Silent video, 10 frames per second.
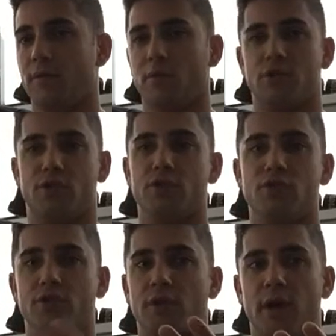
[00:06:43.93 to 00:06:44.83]
which is
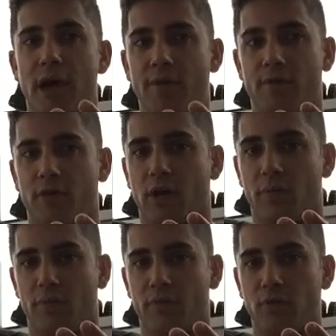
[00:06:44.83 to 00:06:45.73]
usually after
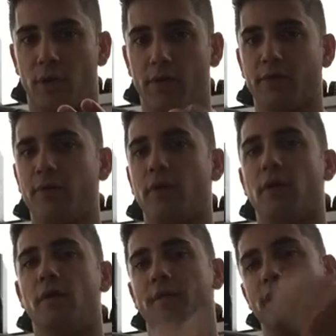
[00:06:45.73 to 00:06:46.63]
a few months,
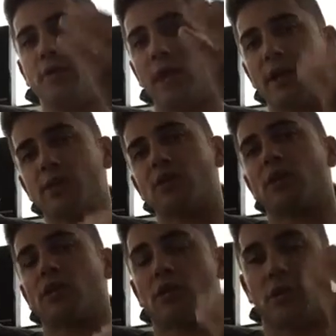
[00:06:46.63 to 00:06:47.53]
then you can
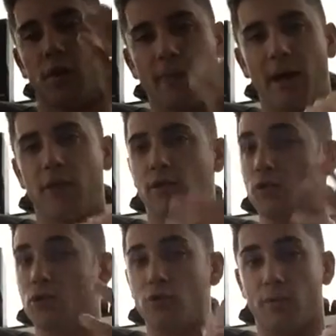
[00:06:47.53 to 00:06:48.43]
actually come down and
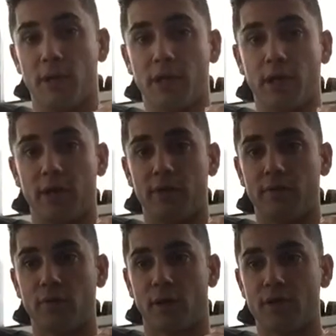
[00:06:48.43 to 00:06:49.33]
you can do a mini cut
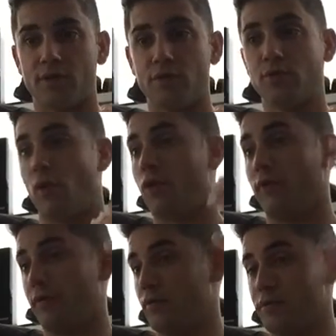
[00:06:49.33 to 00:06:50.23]
if you wanted to,
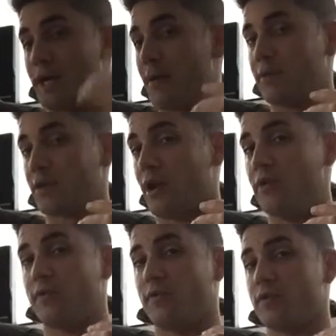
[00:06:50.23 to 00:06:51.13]
or if it was time to
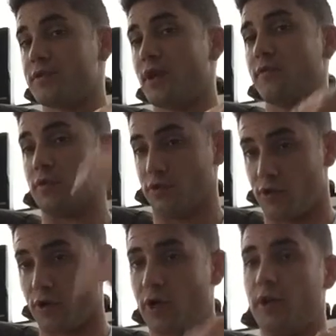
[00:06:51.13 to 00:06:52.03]
cut for yourself, you can
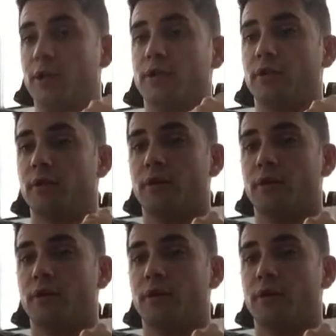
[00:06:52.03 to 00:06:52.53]
start cutting.